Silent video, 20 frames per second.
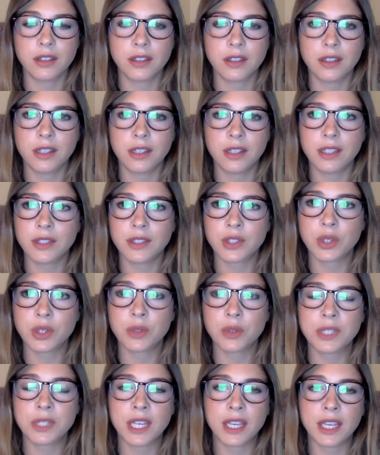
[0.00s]
And so
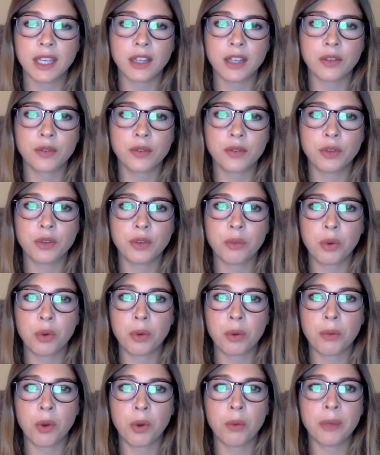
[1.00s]
taking a few more
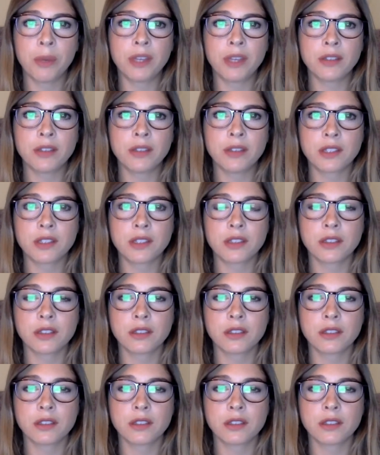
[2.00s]
moments